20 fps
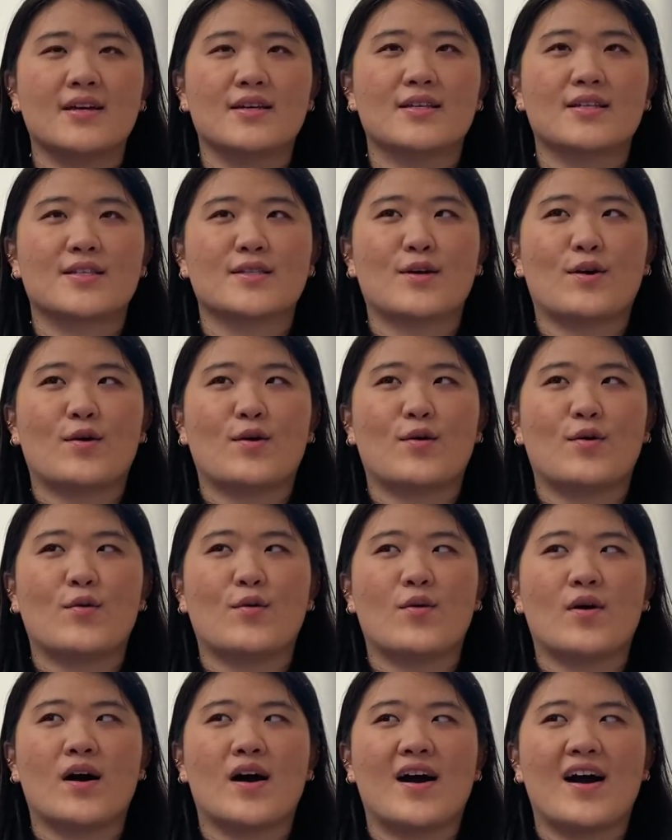
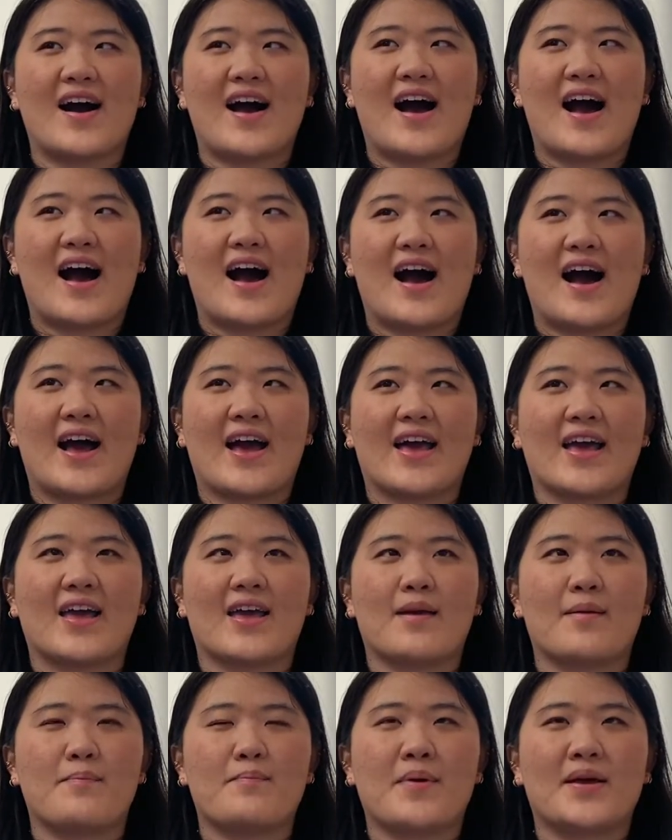So
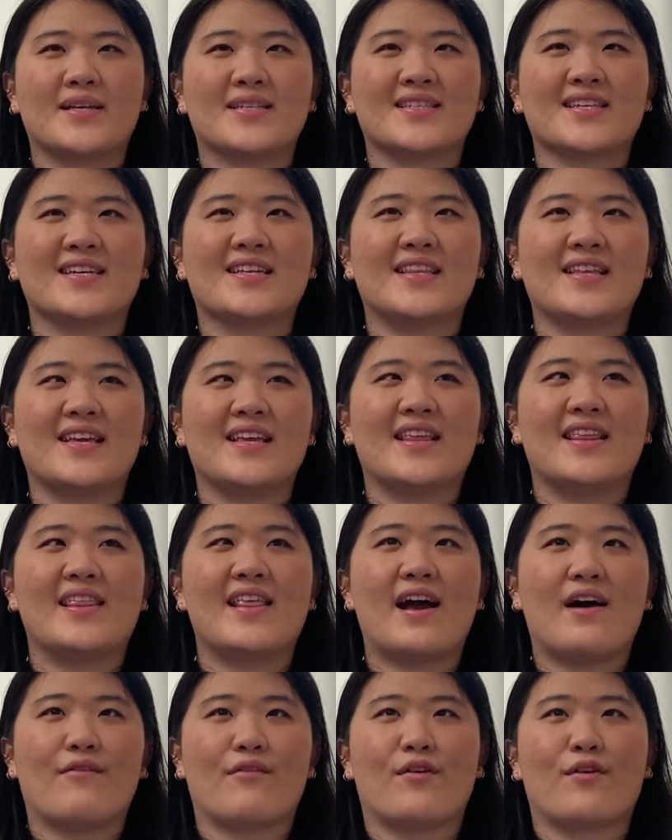I basically
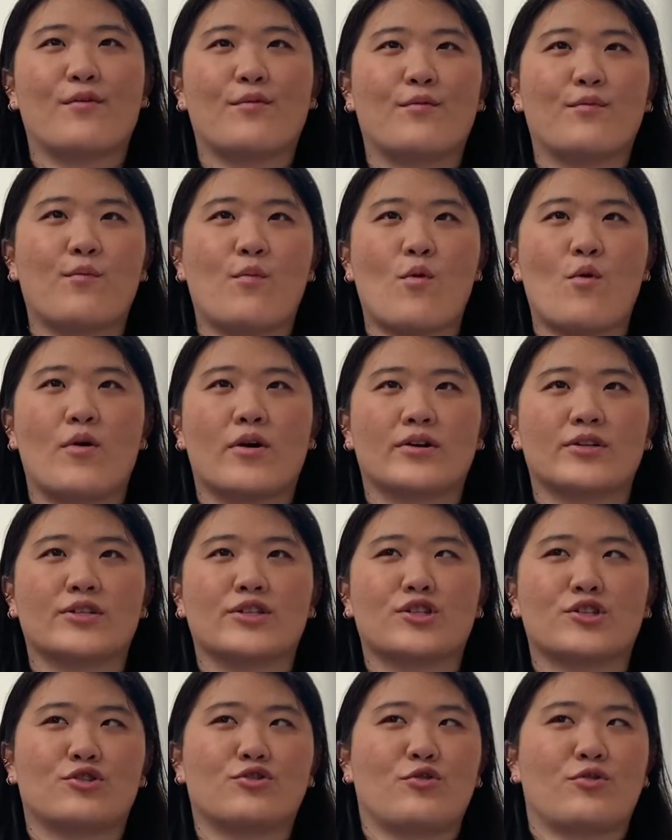never wore
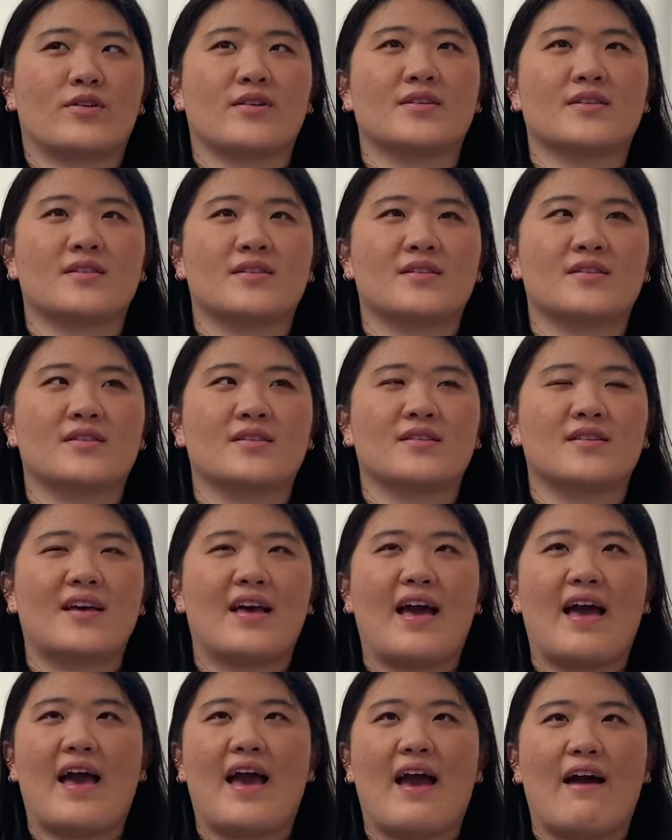shorts
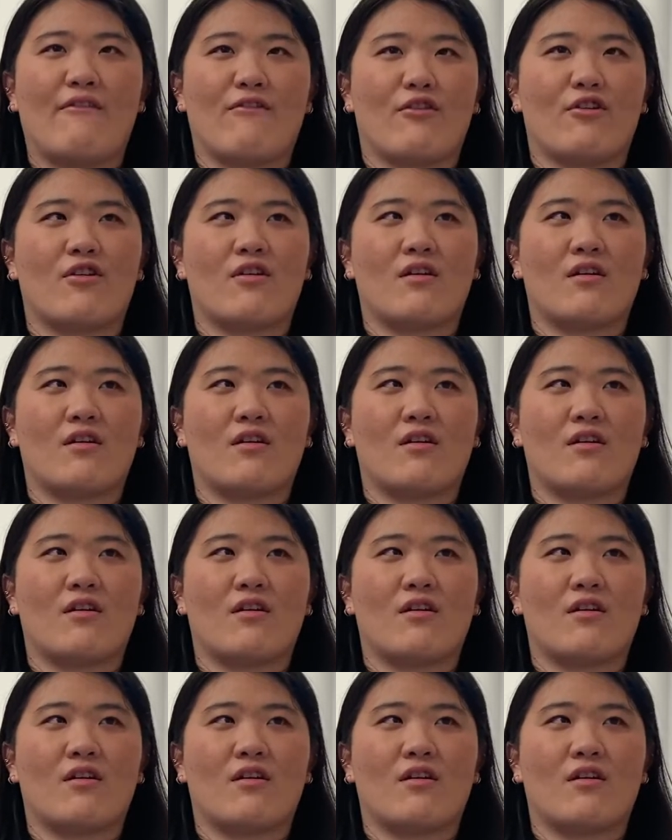ever.